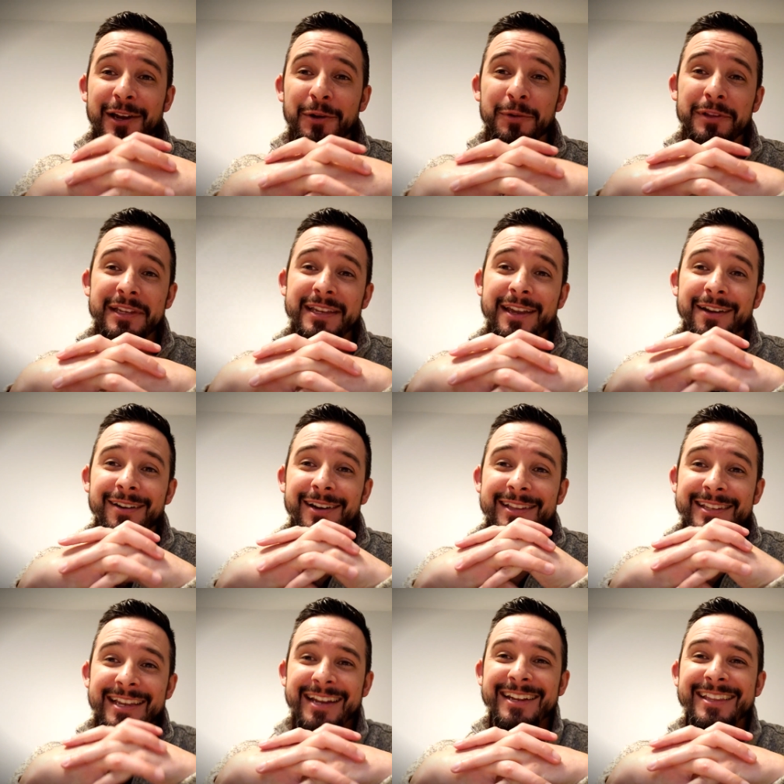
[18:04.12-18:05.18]
I don't really care
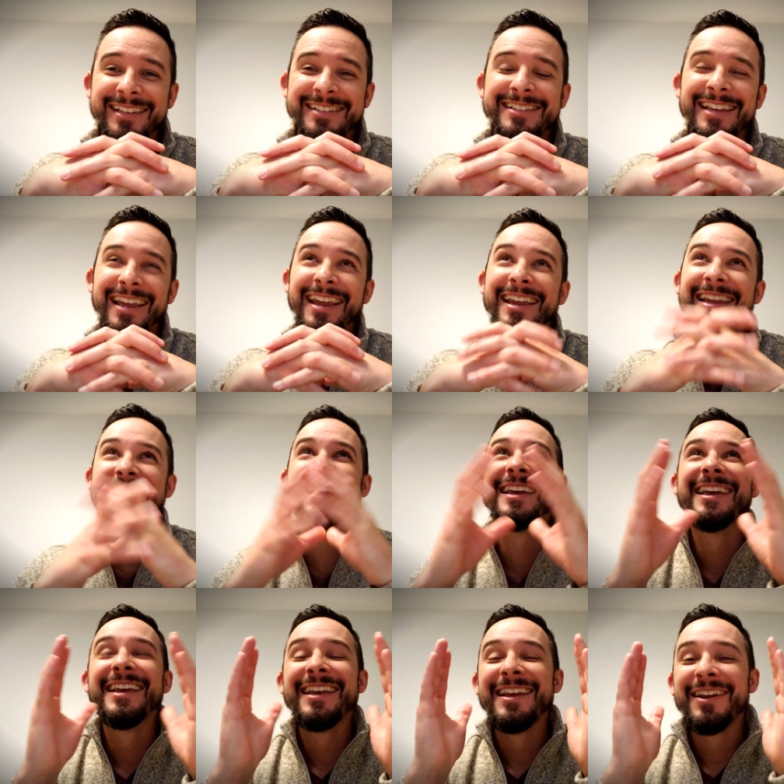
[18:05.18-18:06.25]
at the end of the day.
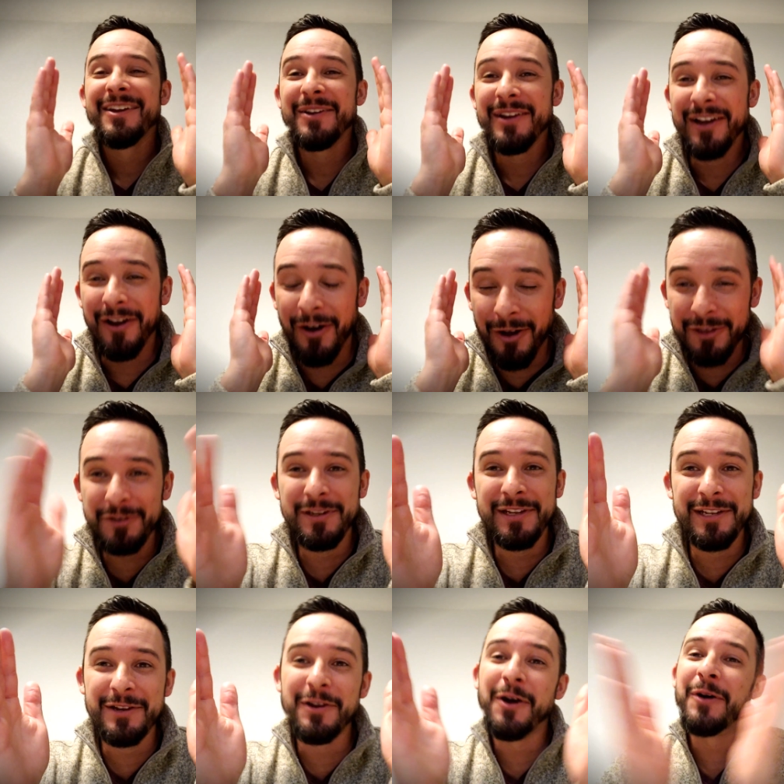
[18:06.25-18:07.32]
All you
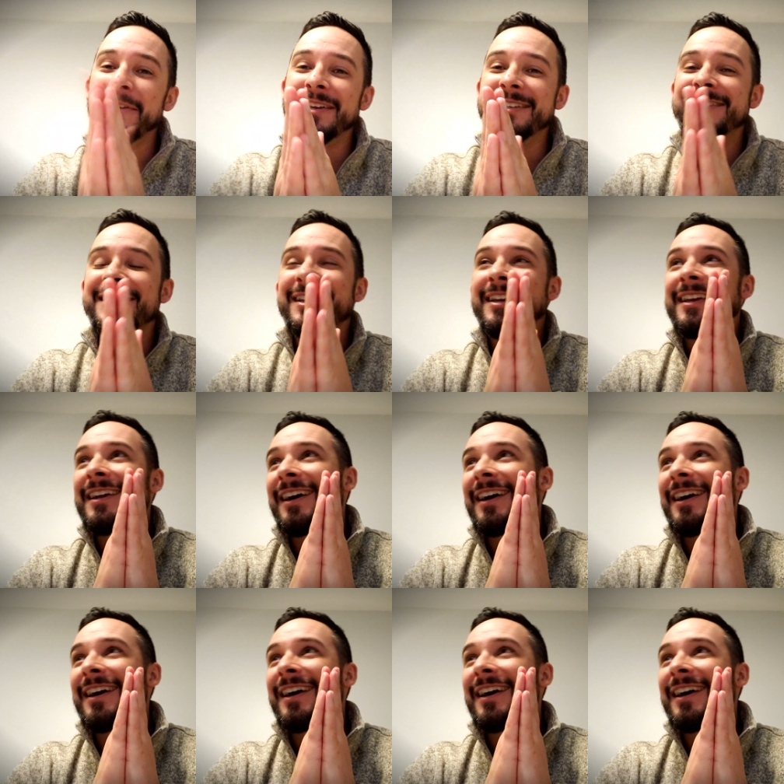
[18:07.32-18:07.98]
need to know is